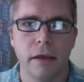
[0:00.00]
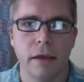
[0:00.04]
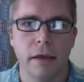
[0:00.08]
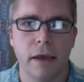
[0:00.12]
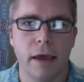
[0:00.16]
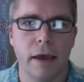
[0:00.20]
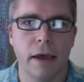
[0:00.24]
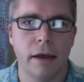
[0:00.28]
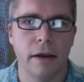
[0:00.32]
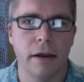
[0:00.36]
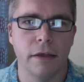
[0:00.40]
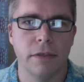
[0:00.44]

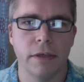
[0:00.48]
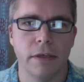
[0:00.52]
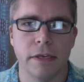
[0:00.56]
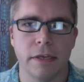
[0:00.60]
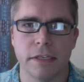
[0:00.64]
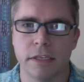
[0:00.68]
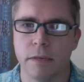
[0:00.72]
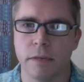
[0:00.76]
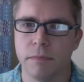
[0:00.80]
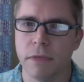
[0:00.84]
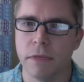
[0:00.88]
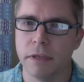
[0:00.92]
and I think
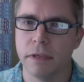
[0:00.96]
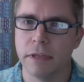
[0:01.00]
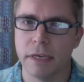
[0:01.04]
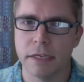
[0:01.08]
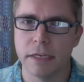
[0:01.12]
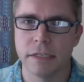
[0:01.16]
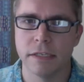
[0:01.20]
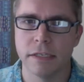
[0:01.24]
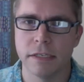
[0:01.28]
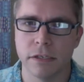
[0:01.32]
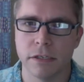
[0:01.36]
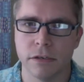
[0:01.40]
something like
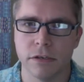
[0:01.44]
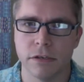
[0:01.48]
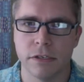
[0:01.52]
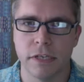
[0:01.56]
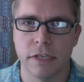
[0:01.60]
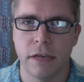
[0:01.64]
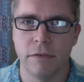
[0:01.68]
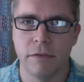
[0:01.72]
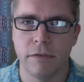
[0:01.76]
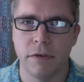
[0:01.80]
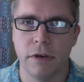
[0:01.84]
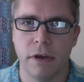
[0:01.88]
6 or
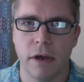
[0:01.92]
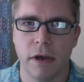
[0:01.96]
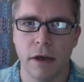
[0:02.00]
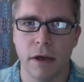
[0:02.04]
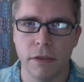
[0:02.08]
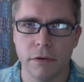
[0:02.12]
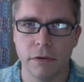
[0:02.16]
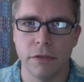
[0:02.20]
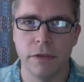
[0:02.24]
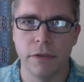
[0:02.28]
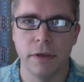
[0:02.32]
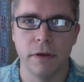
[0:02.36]
7
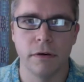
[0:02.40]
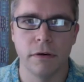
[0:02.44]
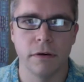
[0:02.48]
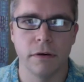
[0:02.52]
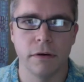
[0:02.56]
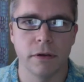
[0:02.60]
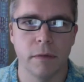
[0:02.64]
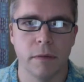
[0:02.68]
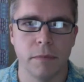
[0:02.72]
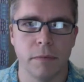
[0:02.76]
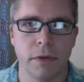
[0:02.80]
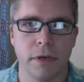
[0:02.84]
other theater
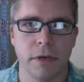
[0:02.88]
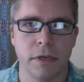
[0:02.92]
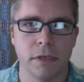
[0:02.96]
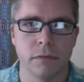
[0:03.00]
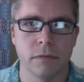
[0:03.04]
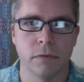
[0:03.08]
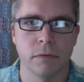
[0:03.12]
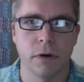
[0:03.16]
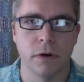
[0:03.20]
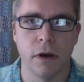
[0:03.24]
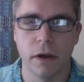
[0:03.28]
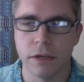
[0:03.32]
companies
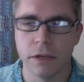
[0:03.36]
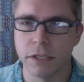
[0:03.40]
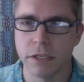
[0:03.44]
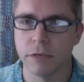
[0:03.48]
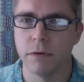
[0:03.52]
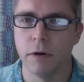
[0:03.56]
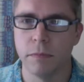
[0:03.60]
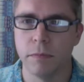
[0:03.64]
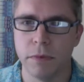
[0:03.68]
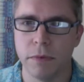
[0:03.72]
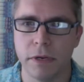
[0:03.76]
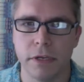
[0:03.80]
were also
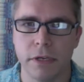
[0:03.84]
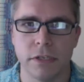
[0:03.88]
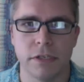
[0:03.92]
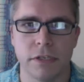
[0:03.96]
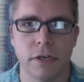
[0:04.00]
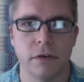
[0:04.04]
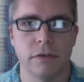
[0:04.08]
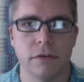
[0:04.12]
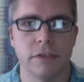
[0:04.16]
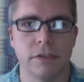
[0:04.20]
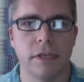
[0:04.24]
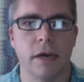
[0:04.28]
opening
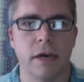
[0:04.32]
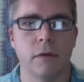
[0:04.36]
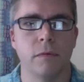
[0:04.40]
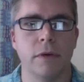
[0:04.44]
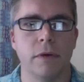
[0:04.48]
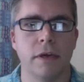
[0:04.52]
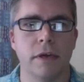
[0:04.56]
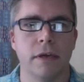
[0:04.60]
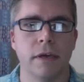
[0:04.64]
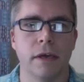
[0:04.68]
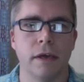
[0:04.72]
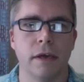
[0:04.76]
shows that
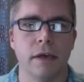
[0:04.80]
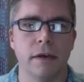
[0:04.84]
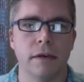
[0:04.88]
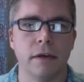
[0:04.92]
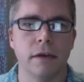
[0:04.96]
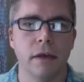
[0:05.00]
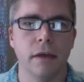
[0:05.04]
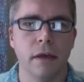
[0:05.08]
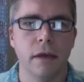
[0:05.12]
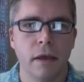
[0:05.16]
weekend.